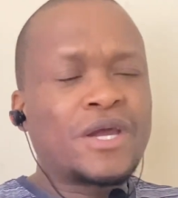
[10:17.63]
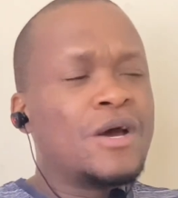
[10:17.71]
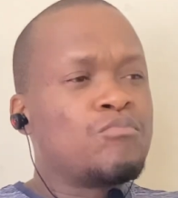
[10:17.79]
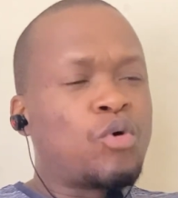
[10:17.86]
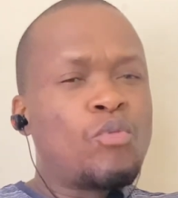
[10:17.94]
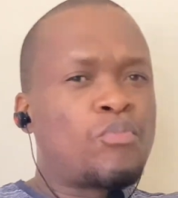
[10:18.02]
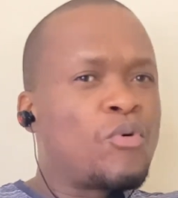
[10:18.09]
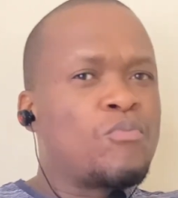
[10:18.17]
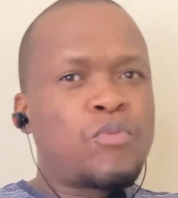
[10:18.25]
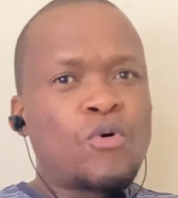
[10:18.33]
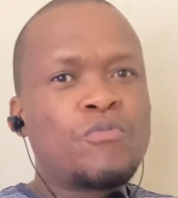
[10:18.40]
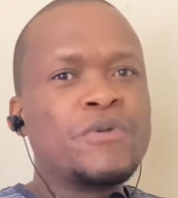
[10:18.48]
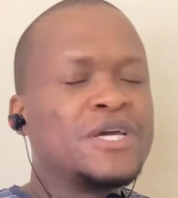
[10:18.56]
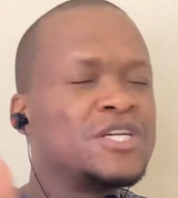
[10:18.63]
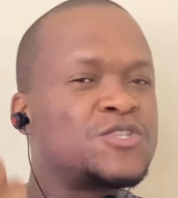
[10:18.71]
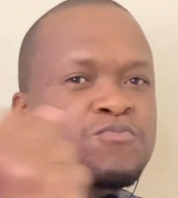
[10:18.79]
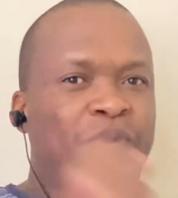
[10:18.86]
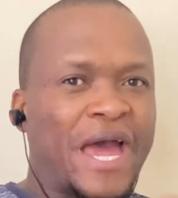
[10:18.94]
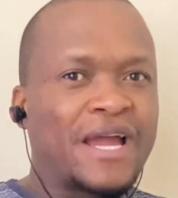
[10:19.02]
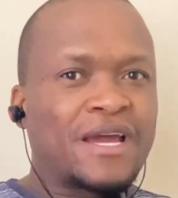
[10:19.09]
boom, boom, boom, it's
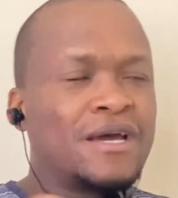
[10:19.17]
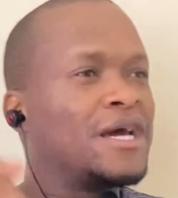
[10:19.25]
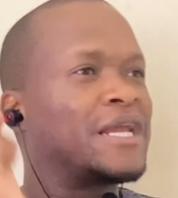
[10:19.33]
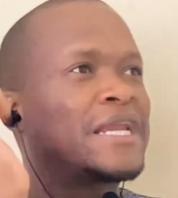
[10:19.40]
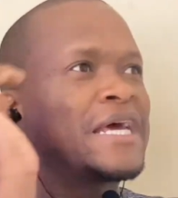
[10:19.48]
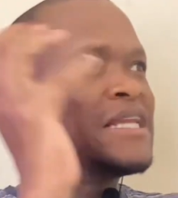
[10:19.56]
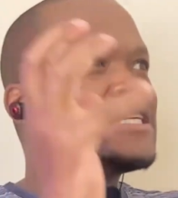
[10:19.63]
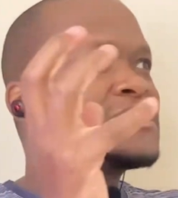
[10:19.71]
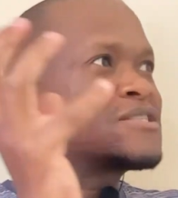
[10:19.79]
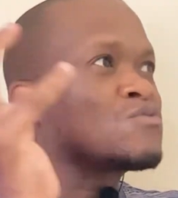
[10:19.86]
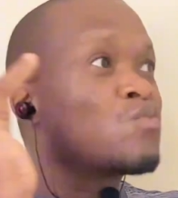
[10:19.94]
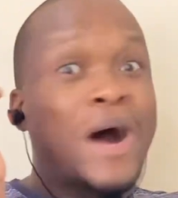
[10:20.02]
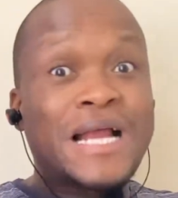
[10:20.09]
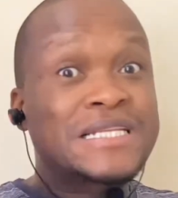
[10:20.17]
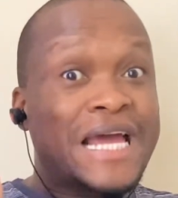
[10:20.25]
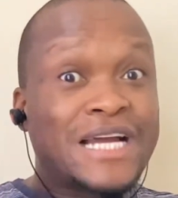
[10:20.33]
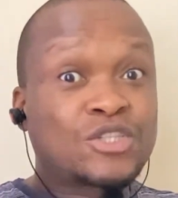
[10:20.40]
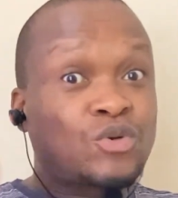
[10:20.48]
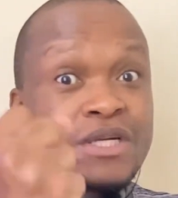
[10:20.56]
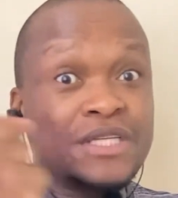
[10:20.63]
back, and then it's what
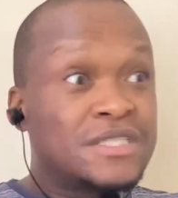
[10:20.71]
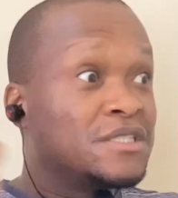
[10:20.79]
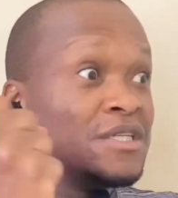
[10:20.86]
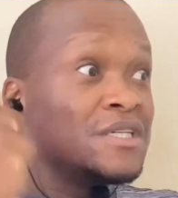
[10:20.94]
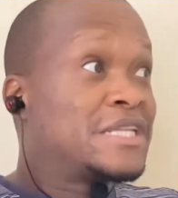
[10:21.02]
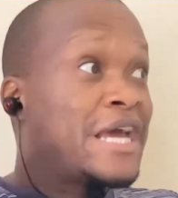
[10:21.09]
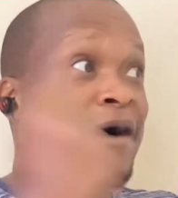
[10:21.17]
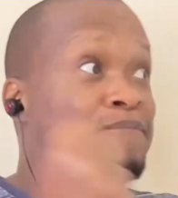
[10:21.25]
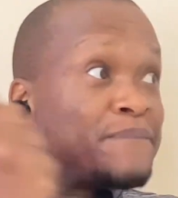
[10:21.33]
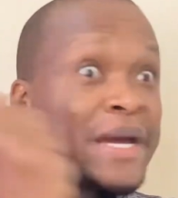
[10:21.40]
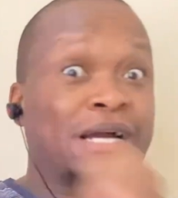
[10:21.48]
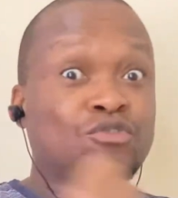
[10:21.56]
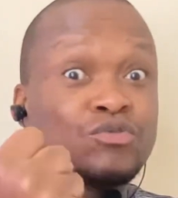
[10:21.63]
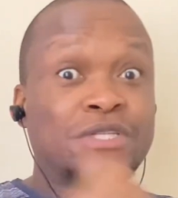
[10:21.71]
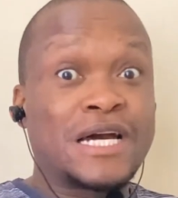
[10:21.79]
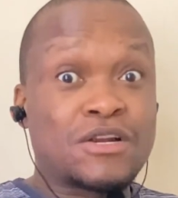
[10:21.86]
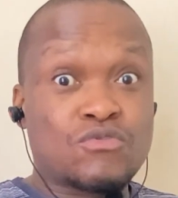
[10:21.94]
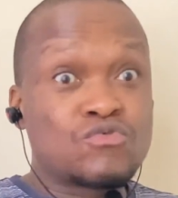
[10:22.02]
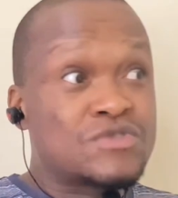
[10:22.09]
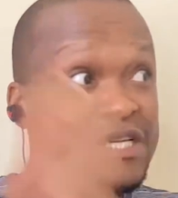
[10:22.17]
actually they are back to their
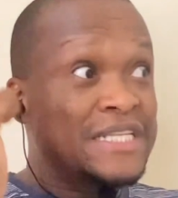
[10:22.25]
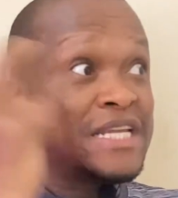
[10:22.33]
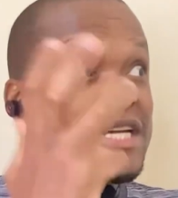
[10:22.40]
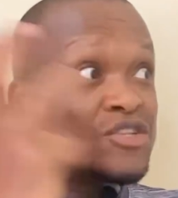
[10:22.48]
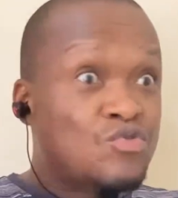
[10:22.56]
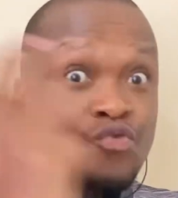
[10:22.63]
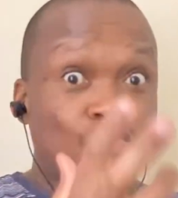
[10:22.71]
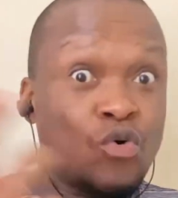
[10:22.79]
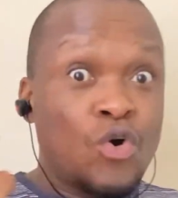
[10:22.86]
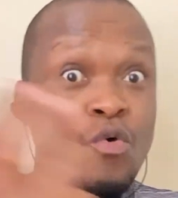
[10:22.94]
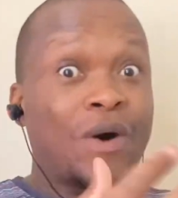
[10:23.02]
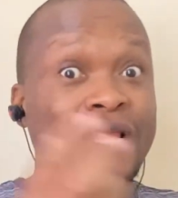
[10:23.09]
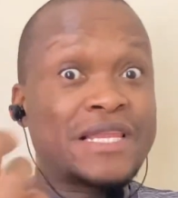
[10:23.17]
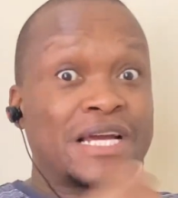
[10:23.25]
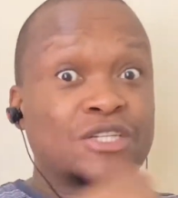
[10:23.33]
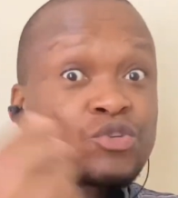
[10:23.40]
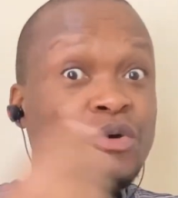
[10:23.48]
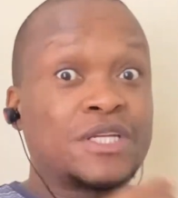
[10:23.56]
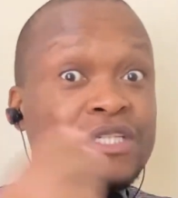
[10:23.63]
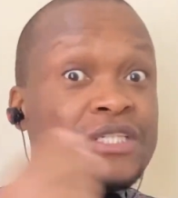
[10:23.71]
roots and they do what
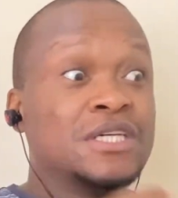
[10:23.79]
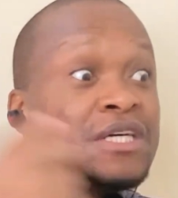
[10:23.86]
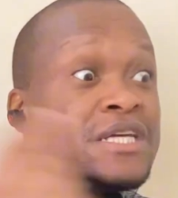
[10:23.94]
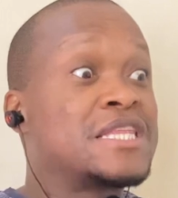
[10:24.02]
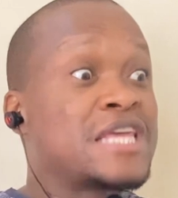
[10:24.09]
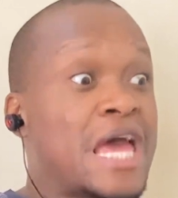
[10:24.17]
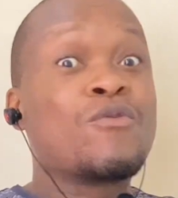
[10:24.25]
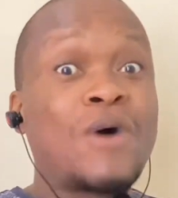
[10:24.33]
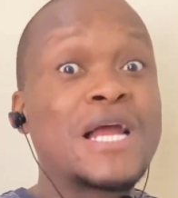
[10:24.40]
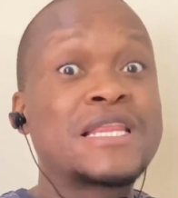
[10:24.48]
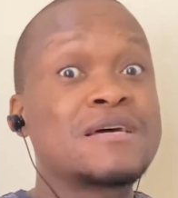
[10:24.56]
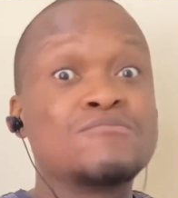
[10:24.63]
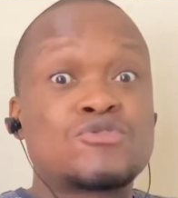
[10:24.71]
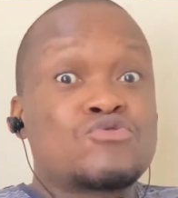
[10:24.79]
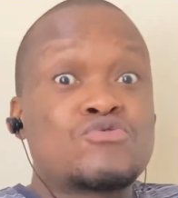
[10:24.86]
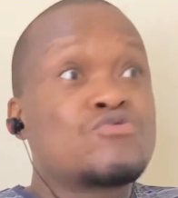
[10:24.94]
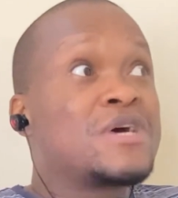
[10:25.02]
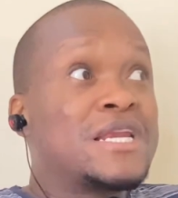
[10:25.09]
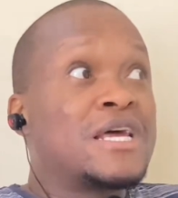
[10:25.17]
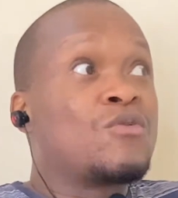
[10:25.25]
actually they want them to
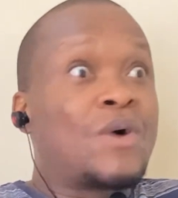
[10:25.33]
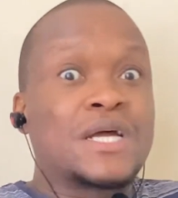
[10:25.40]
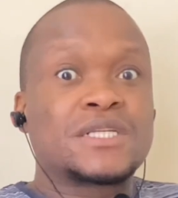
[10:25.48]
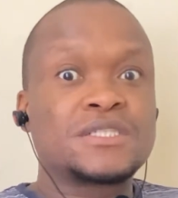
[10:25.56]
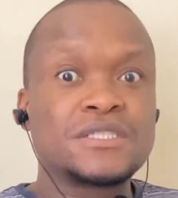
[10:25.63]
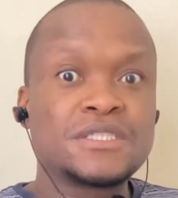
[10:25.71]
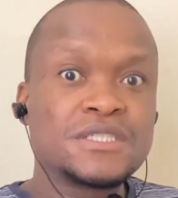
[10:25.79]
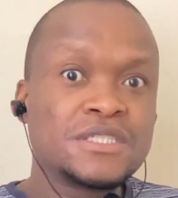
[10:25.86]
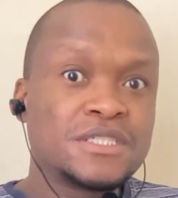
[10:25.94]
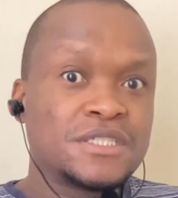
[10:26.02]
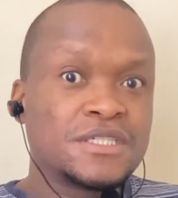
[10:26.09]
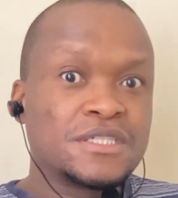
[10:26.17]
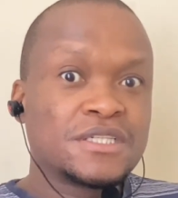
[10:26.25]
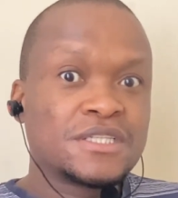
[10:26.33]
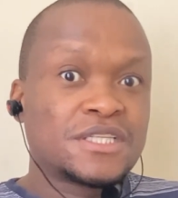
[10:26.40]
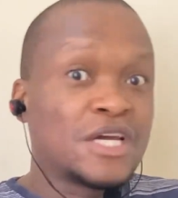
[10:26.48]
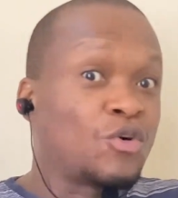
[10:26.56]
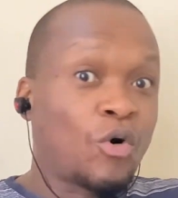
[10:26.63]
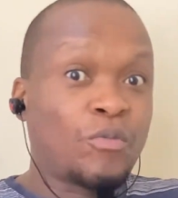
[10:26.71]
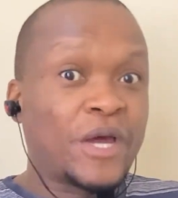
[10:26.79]
do, and then what? They
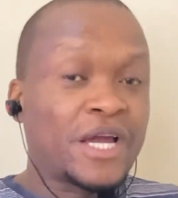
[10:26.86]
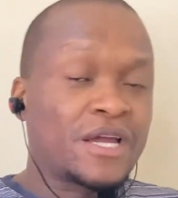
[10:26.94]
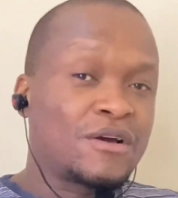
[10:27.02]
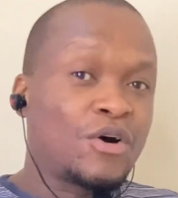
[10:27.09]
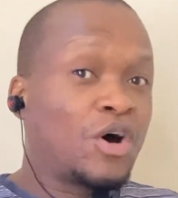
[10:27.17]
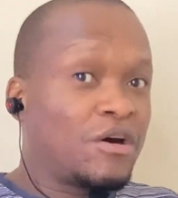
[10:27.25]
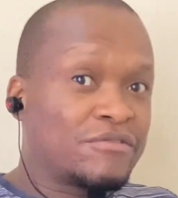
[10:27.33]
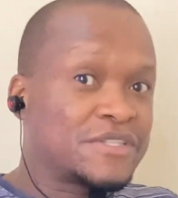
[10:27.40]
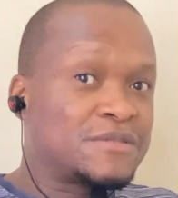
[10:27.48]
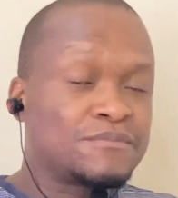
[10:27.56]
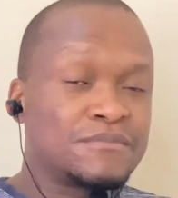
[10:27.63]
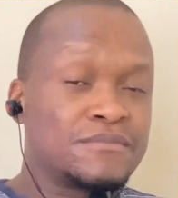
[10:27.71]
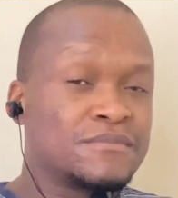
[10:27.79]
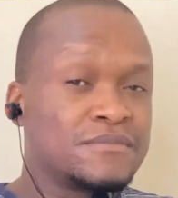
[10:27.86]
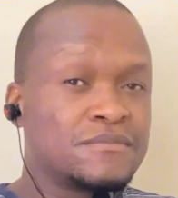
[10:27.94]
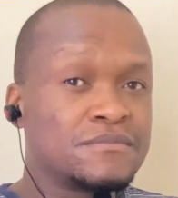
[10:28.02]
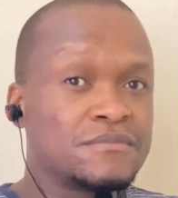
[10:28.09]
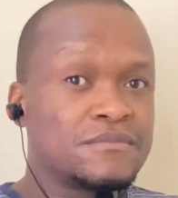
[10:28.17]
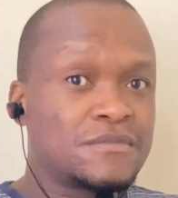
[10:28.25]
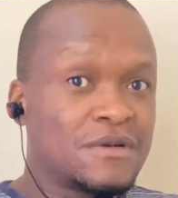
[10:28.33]
go back, all of them.
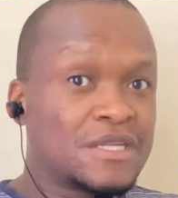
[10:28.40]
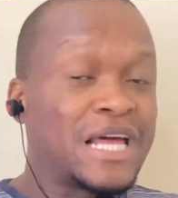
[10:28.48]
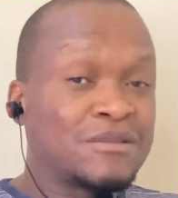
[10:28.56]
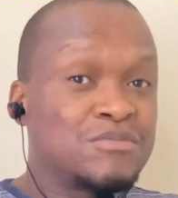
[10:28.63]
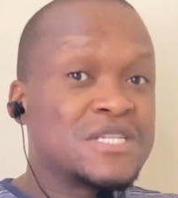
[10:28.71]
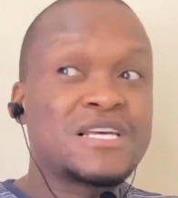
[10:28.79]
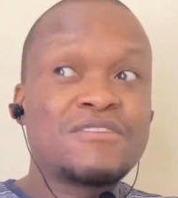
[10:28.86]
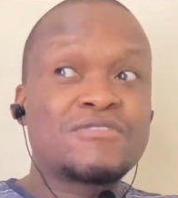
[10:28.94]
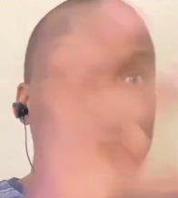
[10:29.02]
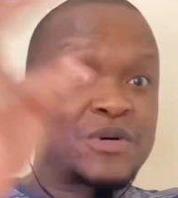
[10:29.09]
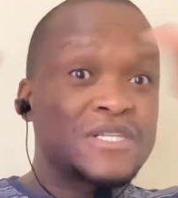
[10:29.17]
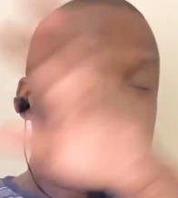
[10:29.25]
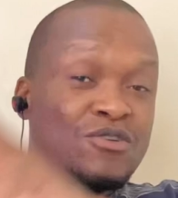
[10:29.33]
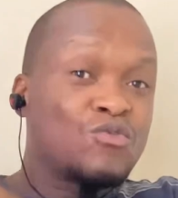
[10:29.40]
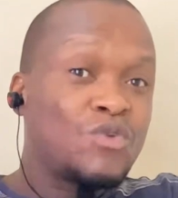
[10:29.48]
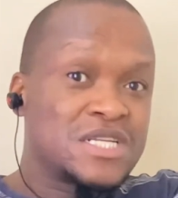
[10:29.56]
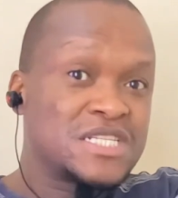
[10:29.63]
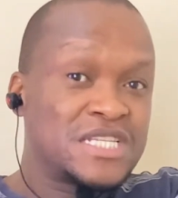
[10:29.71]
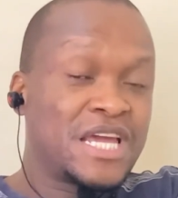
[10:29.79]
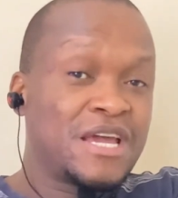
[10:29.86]
That means every person who
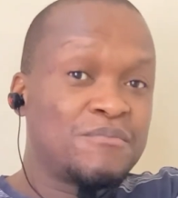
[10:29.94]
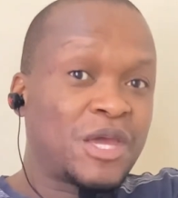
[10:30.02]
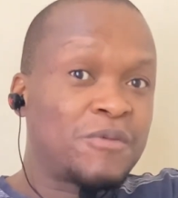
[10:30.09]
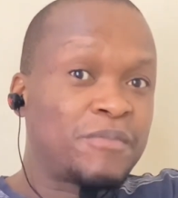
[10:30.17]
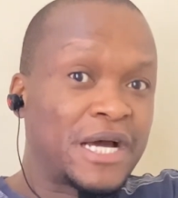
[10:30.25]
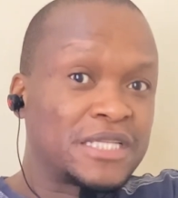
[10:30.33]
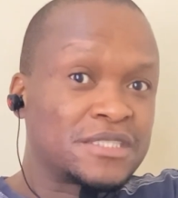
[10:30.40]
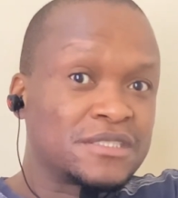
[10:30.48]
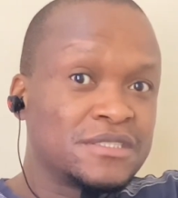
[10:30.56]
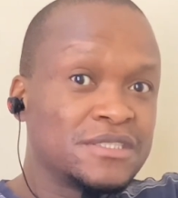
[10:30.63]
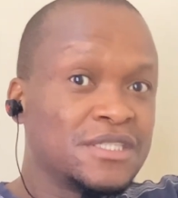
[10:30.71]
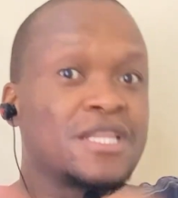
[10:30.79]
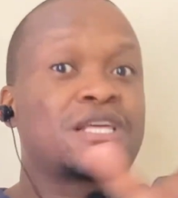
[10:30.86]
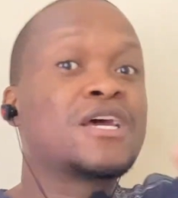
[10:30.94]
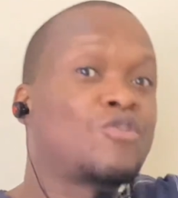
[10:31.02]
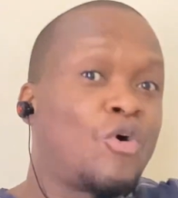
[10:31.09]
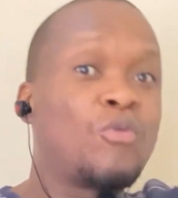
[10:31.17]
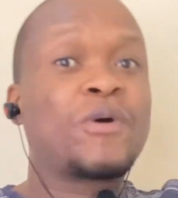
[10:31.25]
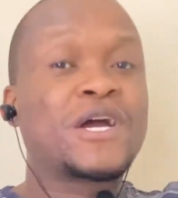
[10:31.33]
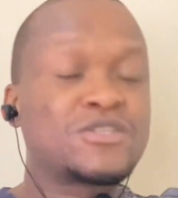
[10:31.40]
was in the MK party, they go
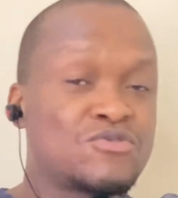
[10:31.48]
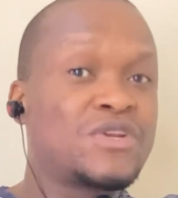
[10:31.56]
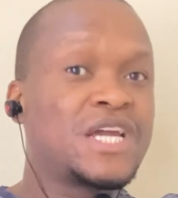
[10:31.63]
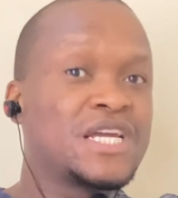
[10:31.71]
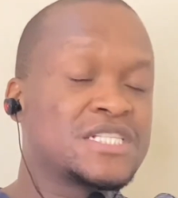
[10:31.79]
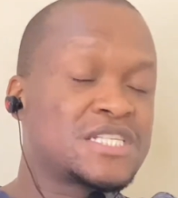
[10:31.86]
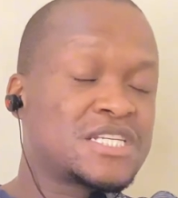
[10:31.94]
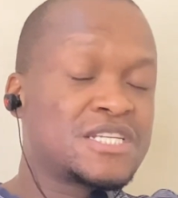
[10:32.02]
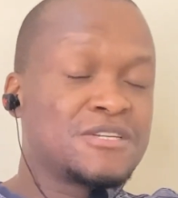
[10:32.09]
back to the ANC.